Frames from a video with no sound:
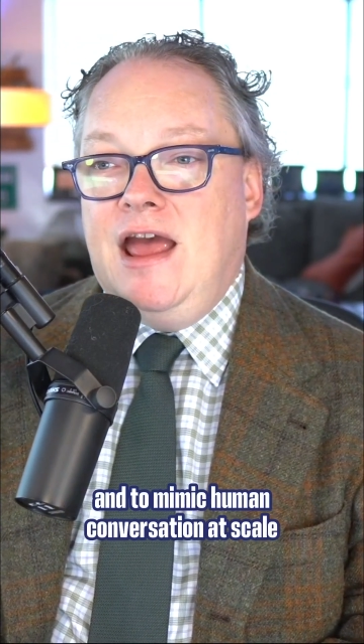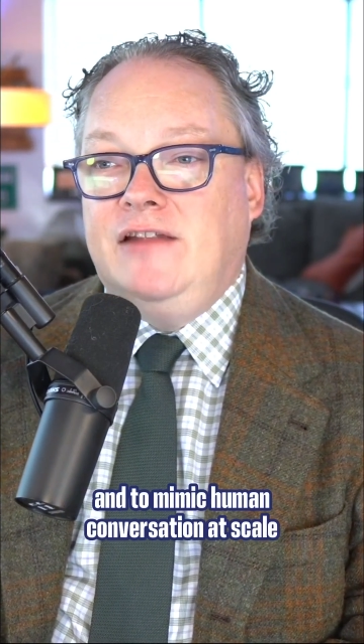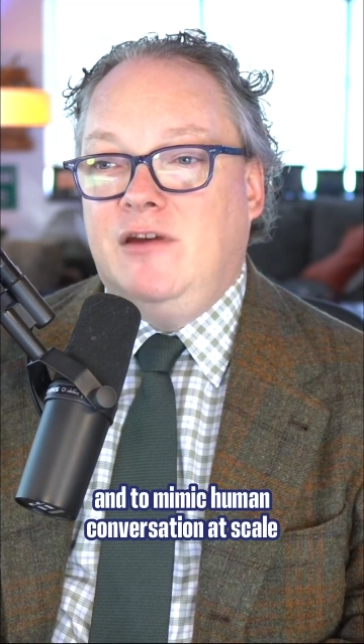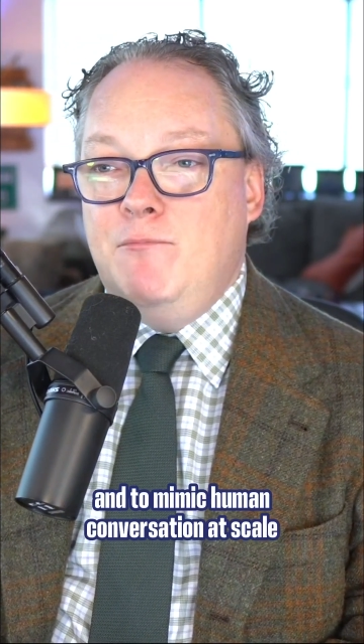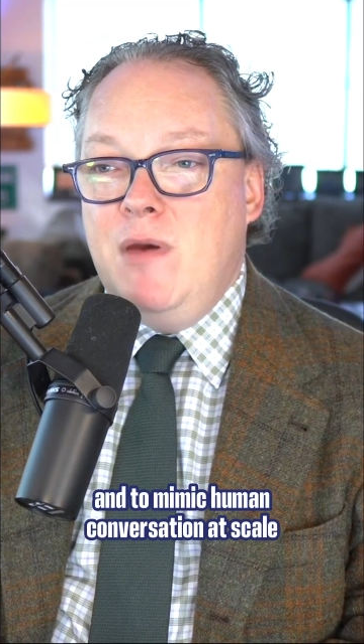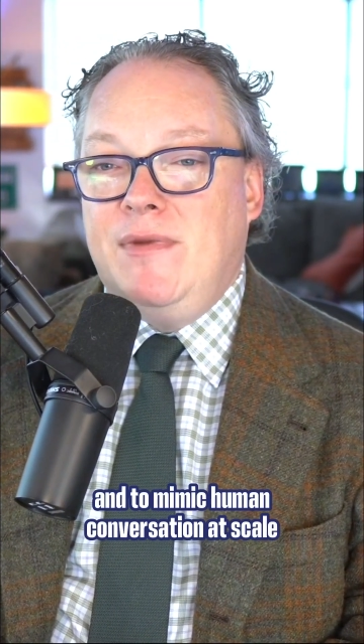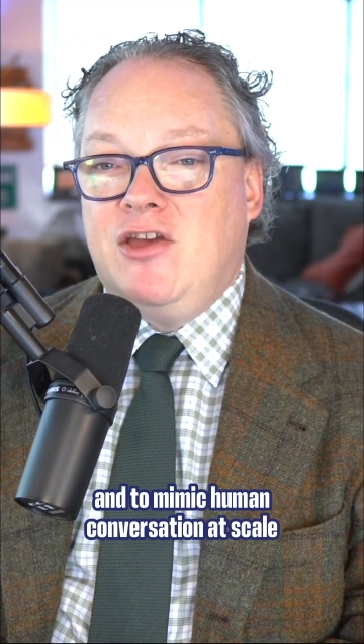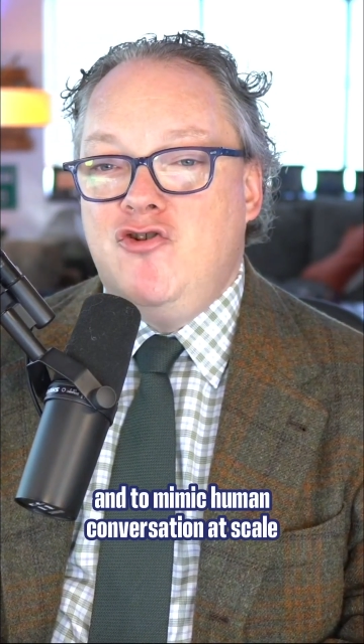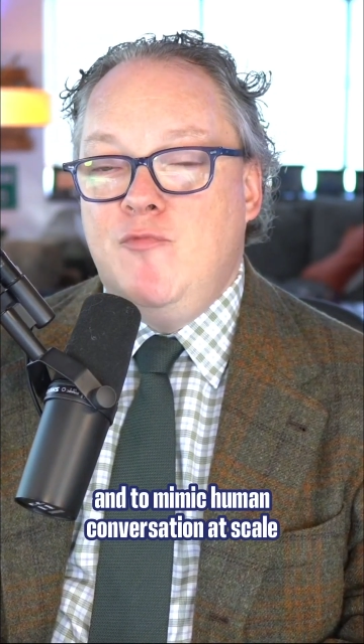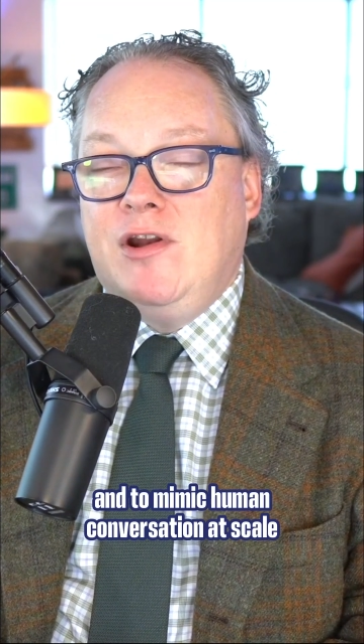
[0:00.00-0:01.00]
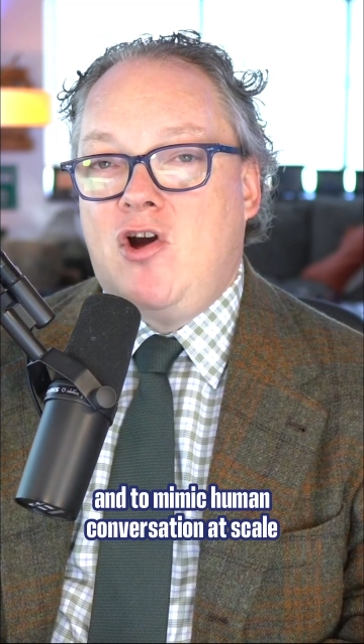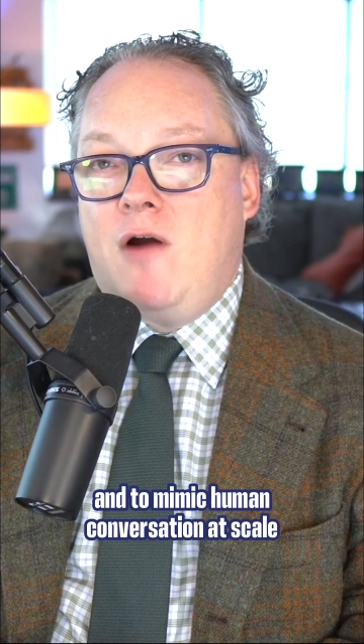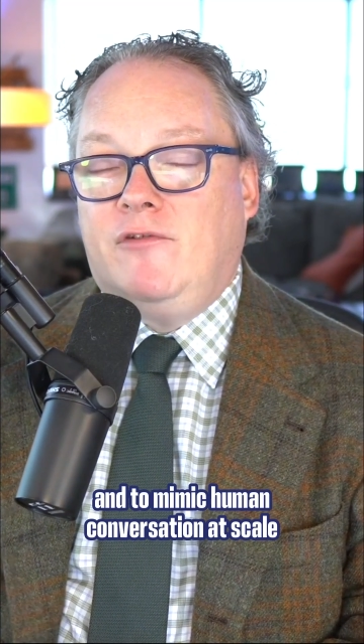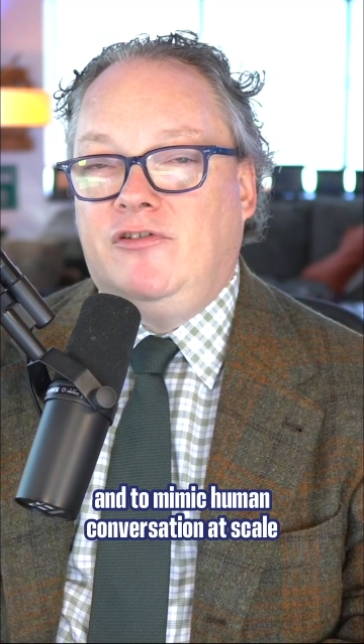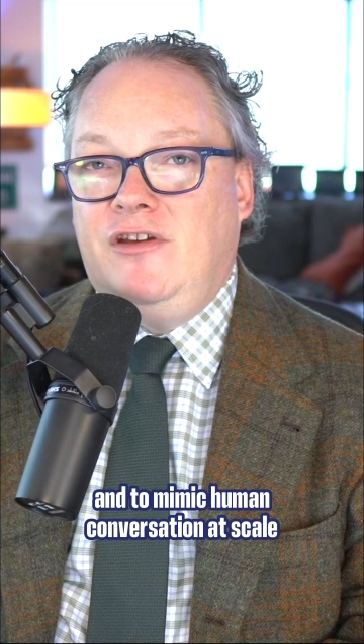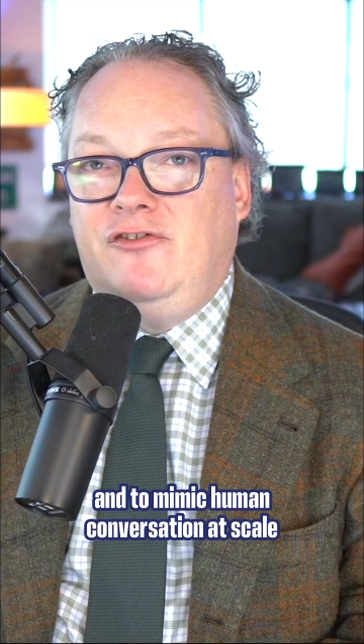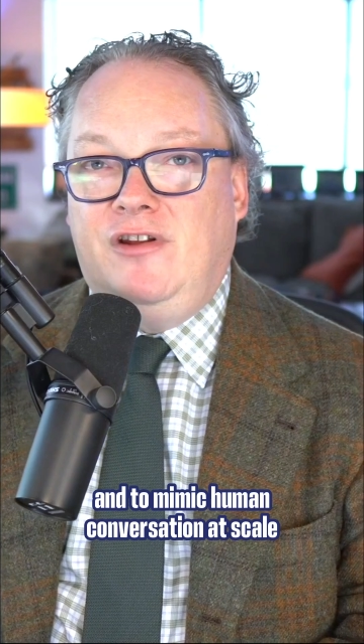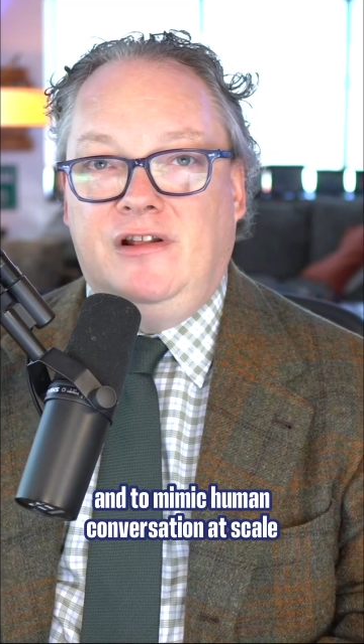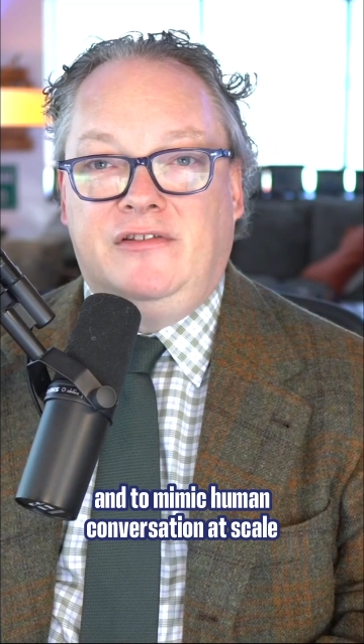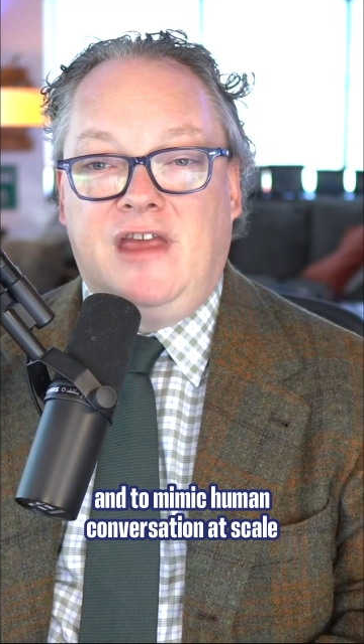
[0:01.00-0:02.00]
and to mimic human
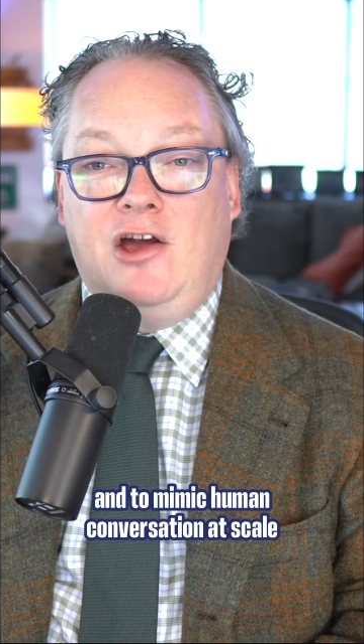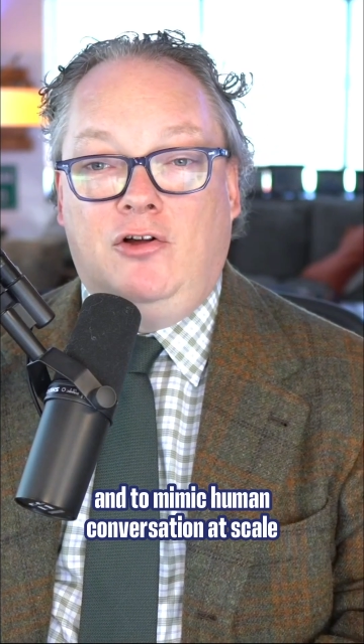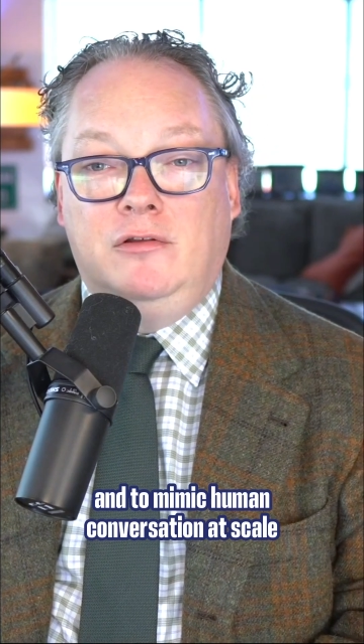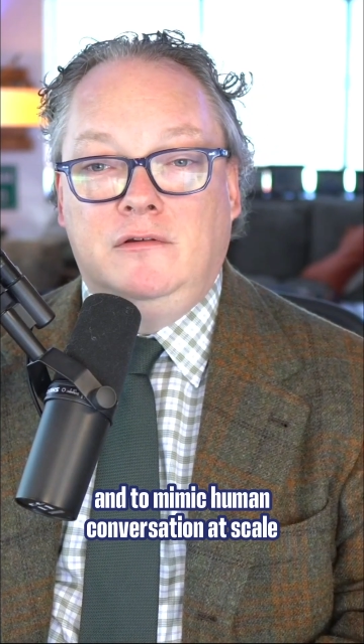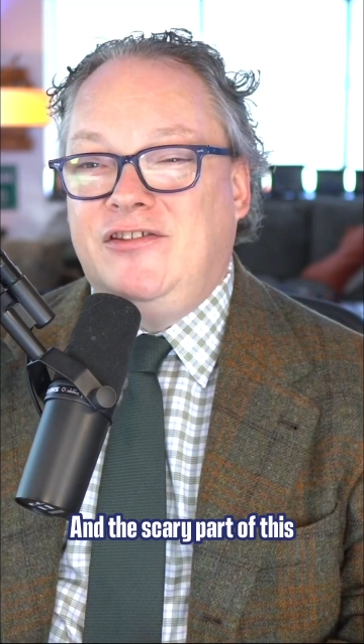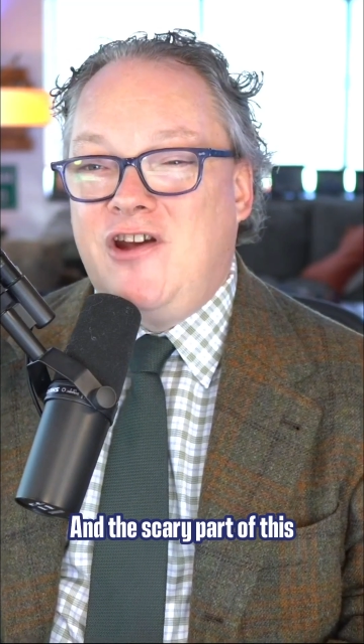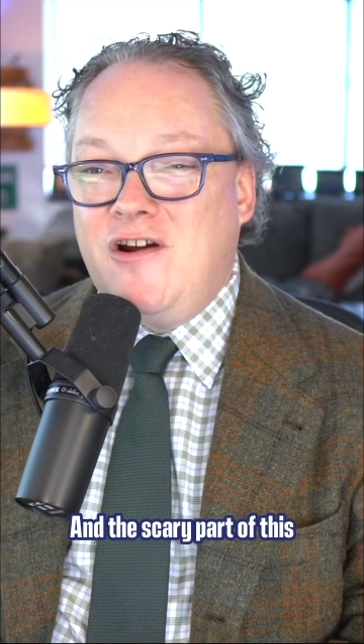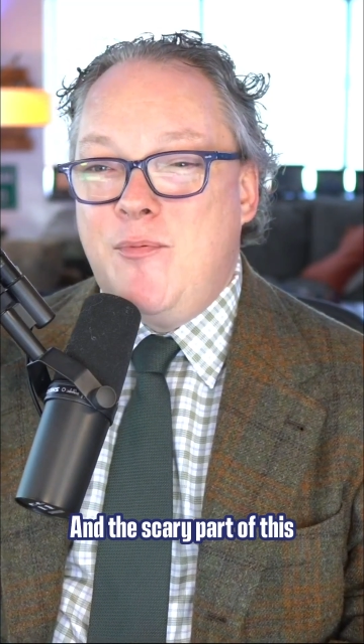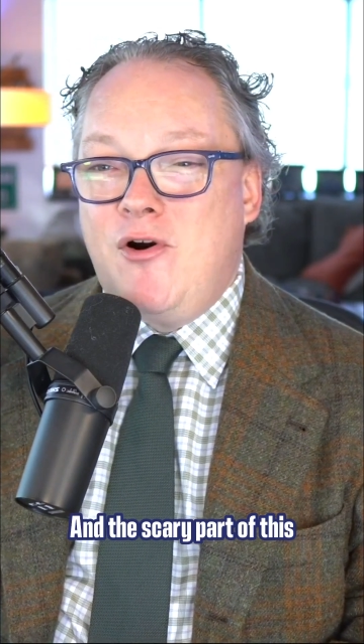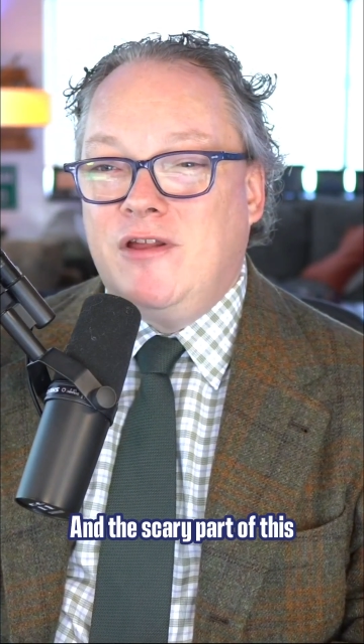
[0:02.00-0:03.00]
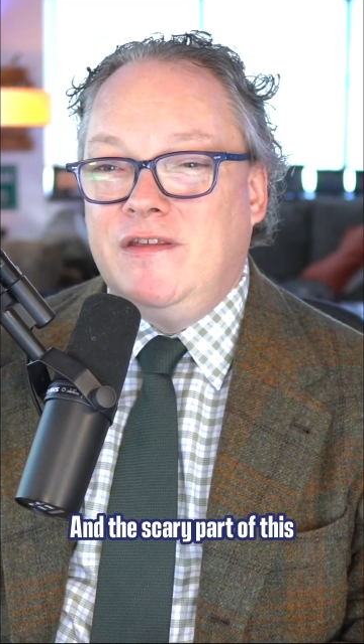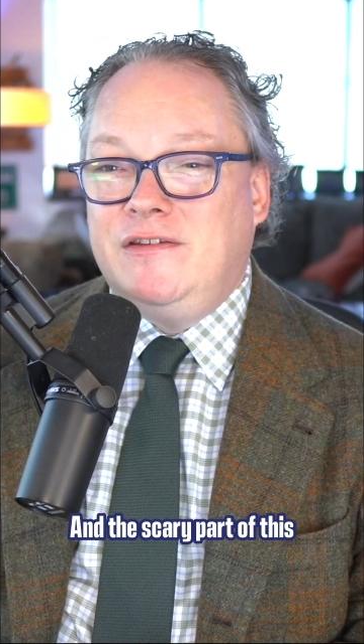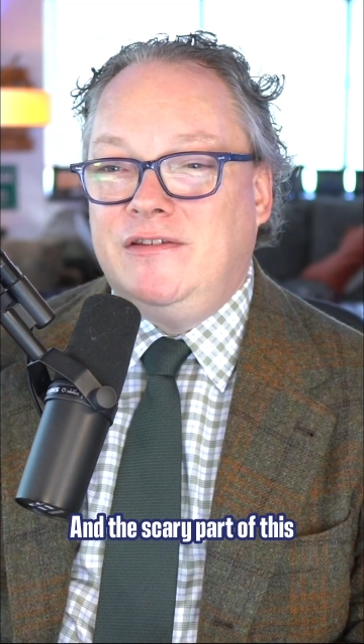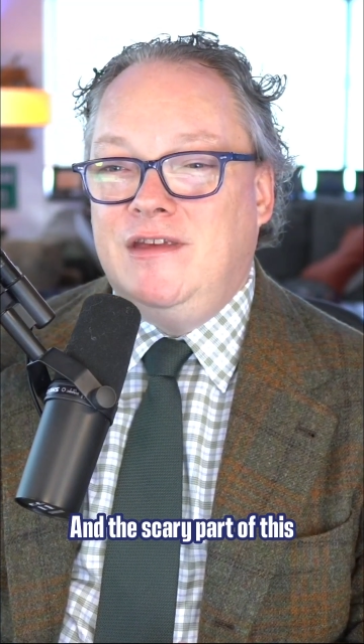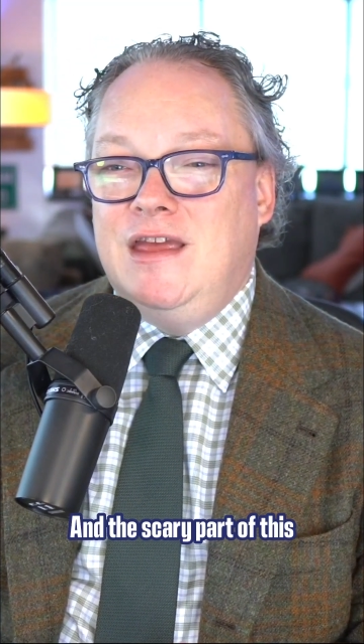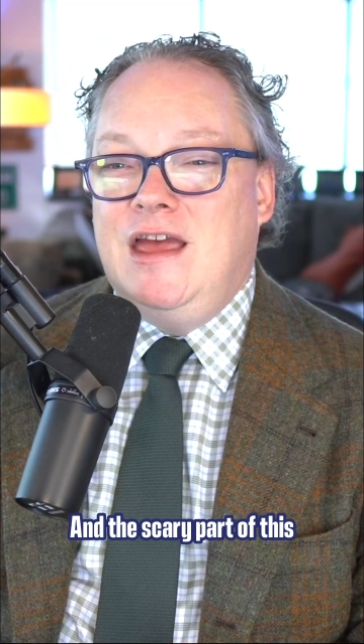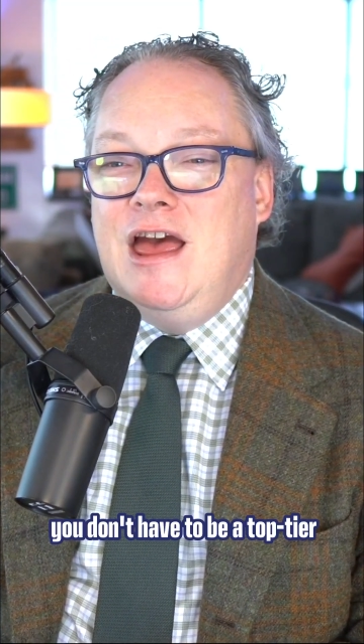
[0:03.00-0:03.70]
conversation at scale. And the scary part of this,